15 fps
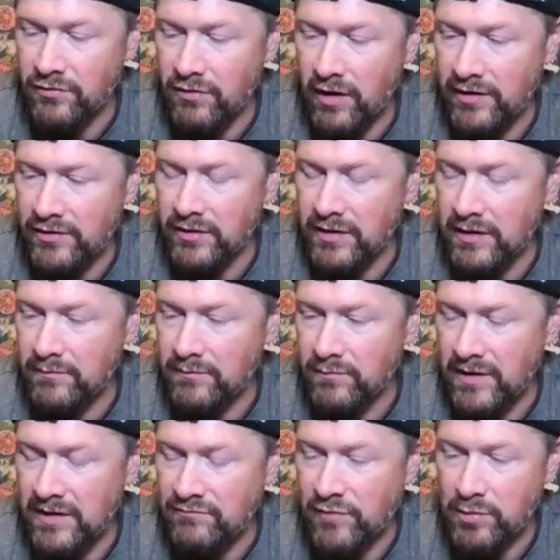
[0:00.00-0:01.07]
I got it
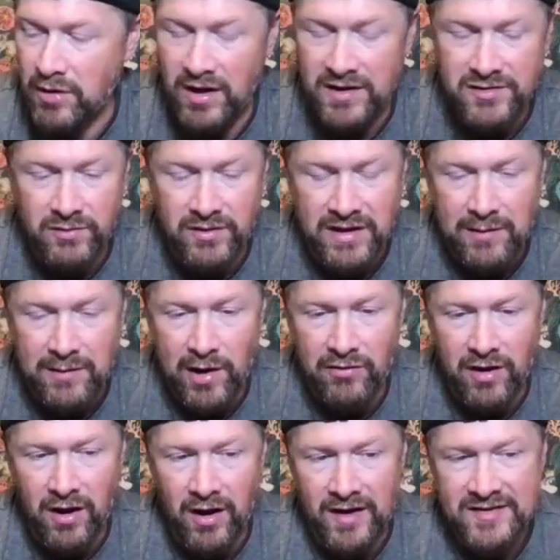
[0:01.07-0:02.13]
in reply to an email
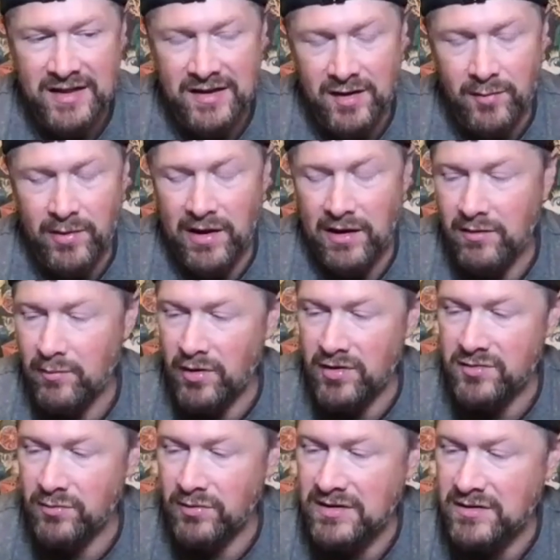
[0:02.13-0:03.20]
that I sent about a
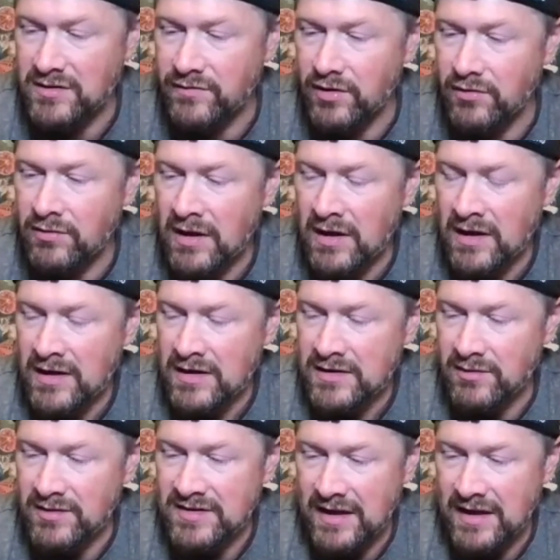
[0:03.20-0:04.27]
possible interview.
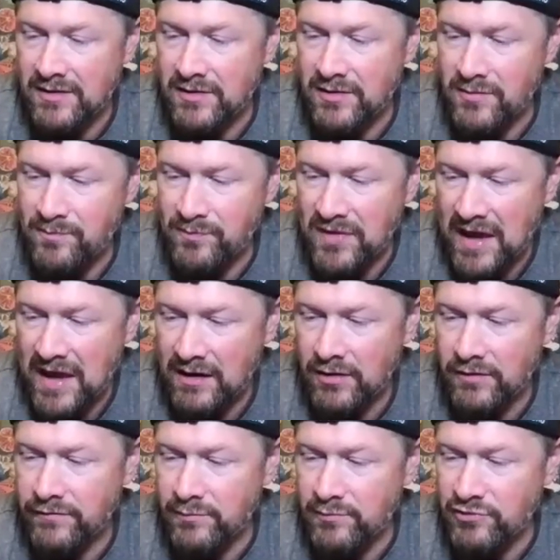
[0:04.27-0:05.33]
So he said, hello
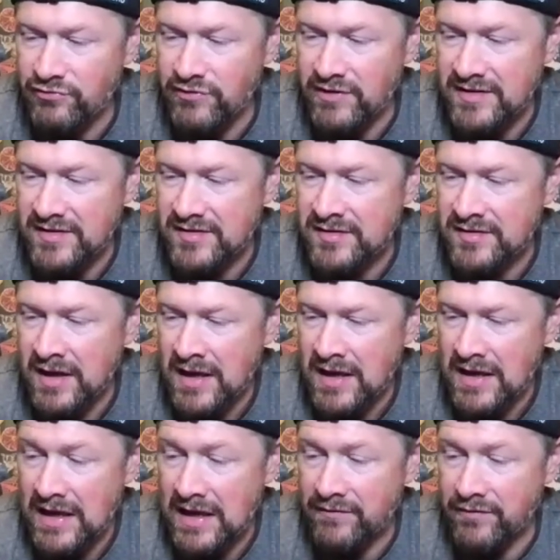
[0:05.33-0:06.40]
from Greece,
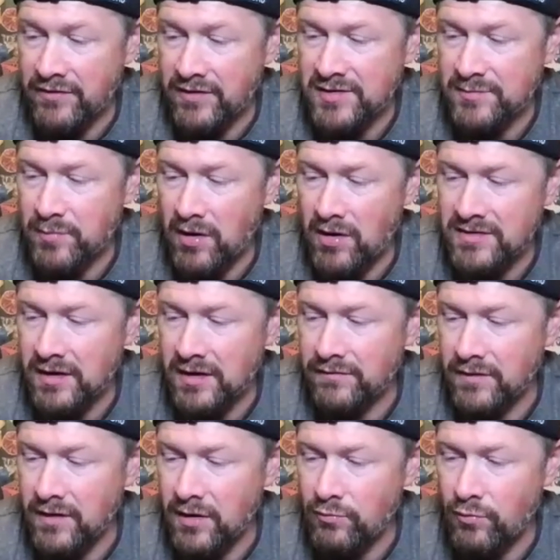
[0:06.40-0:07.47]
here for the
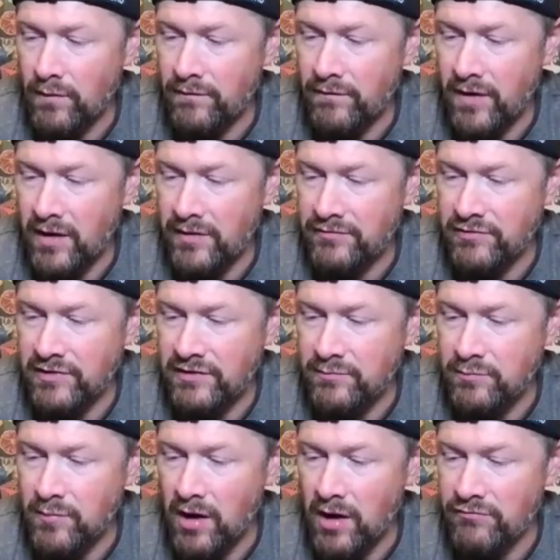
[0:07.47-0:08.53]
Spartathlon
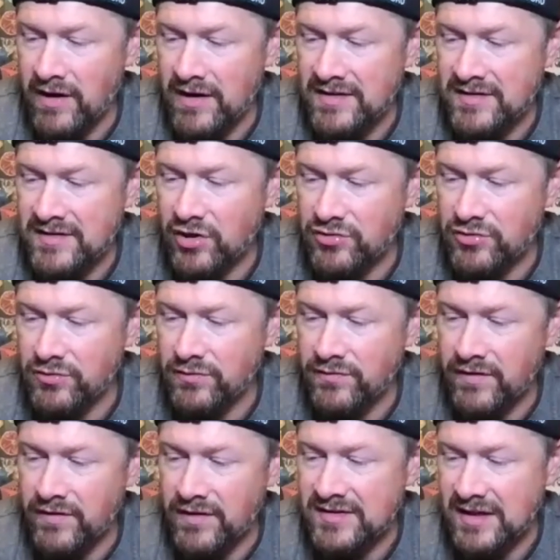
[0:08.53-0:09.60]
153-mile race scheduled
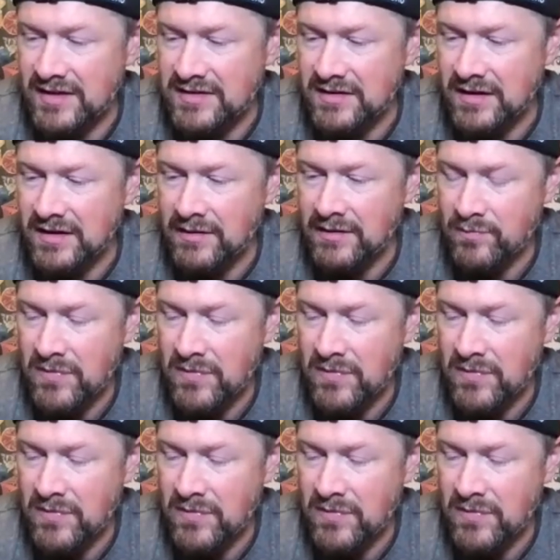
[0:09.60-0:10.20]
for this Saturday.